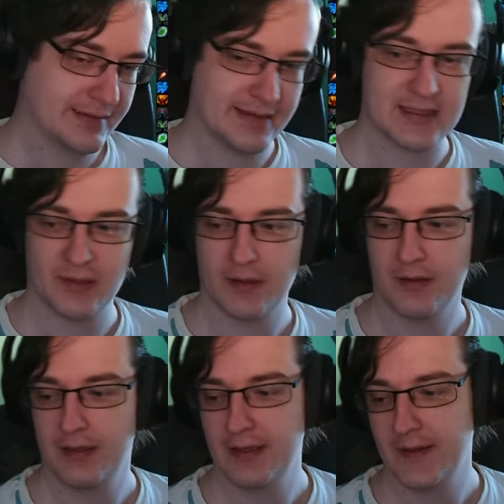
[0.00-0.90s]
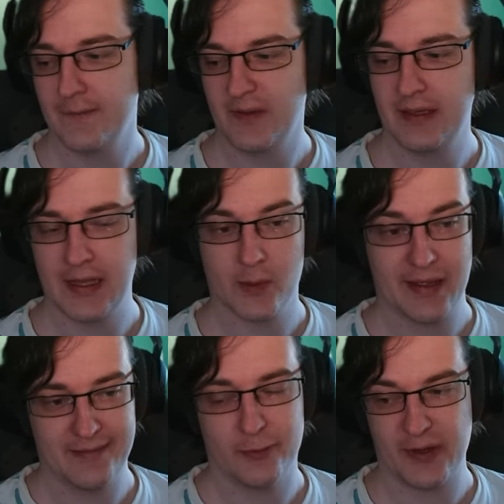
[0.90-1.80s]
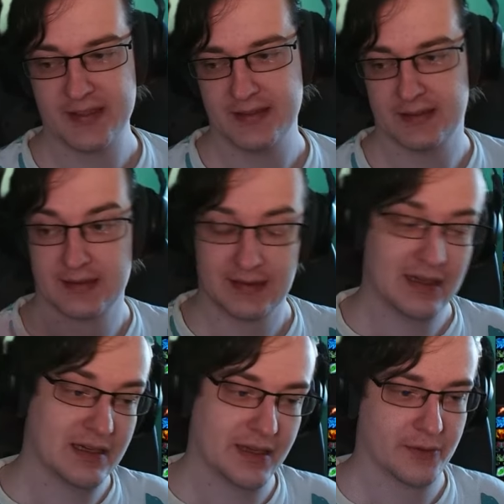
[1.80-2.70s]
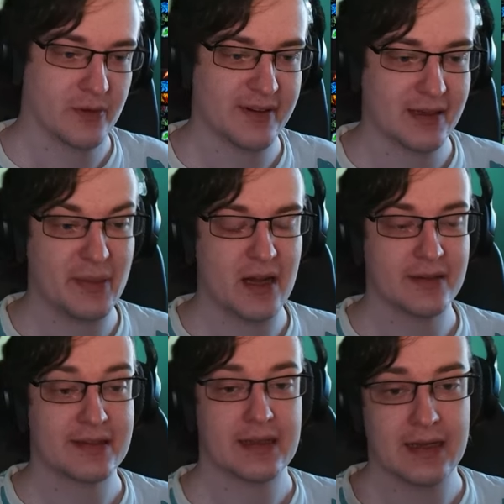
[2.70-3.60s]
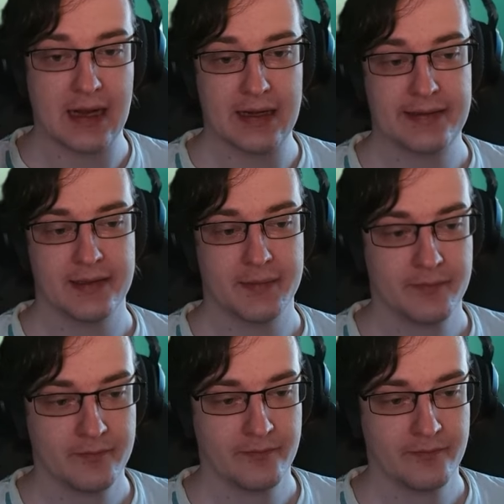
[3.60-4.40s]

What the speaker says: Next one, we have Efflorescence. I already talked about it a little.